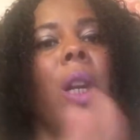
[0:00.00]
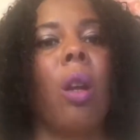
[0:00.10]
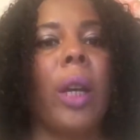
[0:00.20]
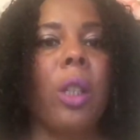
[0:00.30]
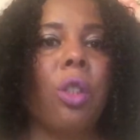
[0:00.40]

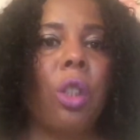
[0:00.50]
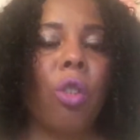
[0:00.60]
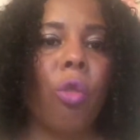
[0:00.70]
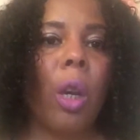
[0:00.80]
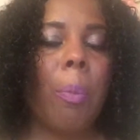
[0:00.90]
Like and
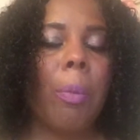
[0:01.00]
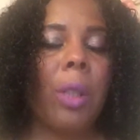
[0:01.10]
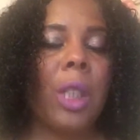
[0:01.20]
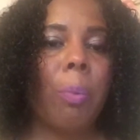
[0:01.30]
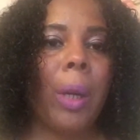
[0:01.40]
subscribe to
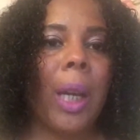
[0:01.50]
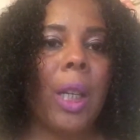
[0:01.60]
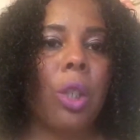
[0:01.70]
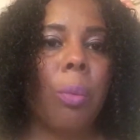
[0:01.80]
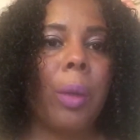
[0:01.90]
this
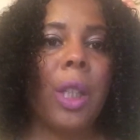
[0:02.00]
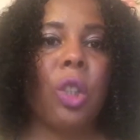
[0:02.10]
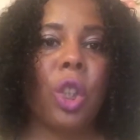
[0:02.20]
page, please.